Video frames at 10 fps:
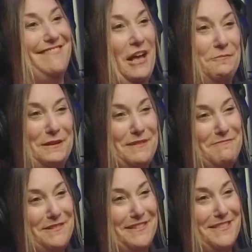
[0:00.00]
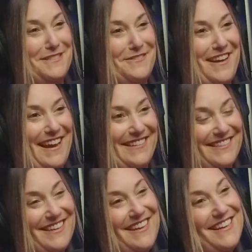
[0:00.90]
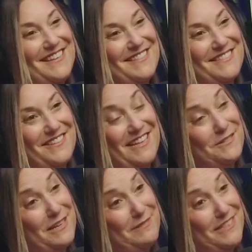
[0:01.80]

helping people. This is great. So that's what I've been